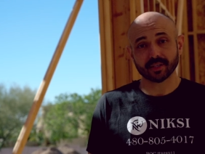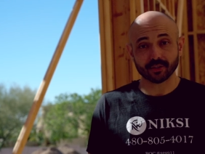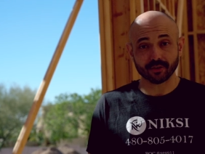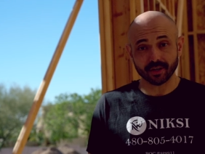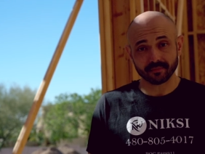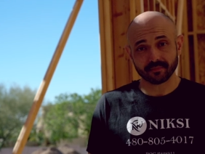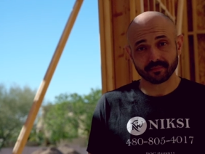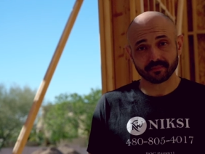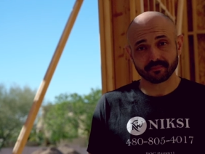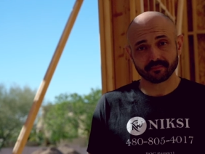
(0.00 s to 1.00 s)
That's all right.
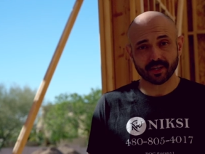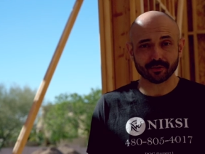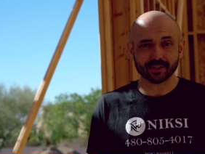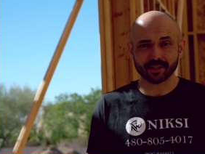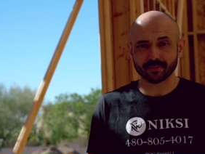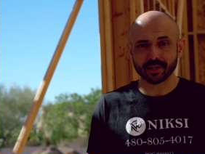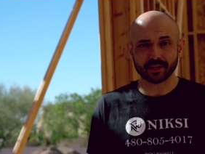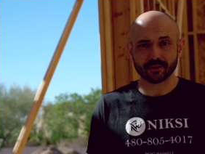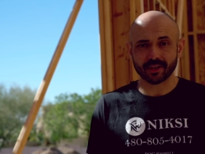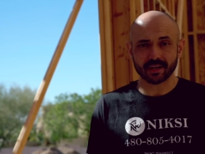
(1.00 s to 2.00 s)
I don't see us
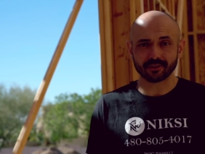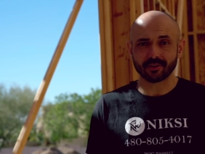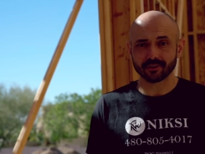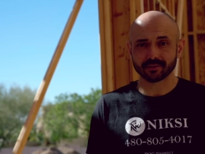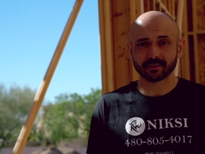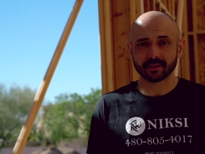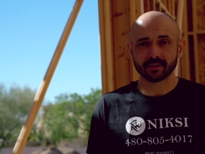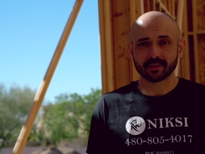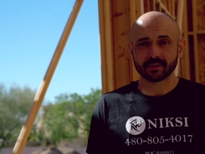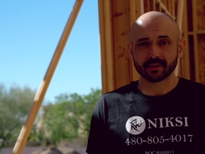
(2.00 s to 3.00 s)
being here that long.
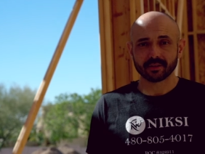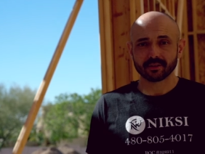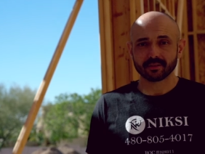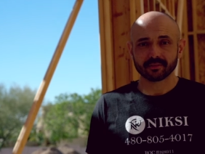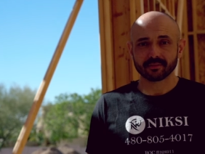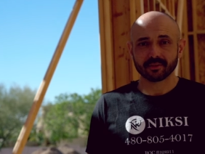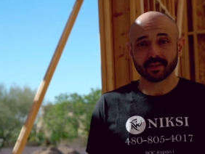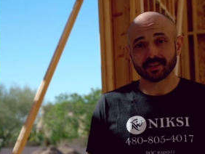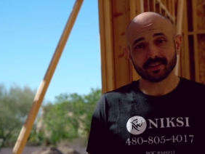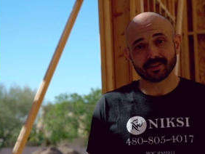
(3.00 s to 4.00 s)

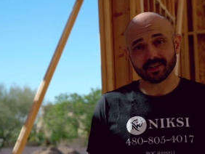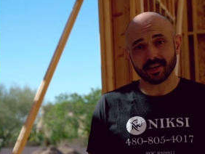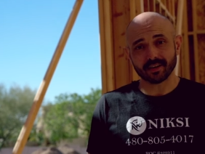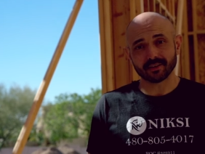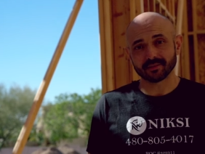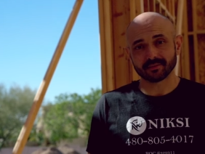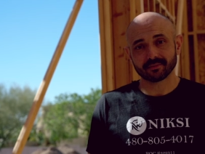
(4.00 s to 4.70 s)
That is to say,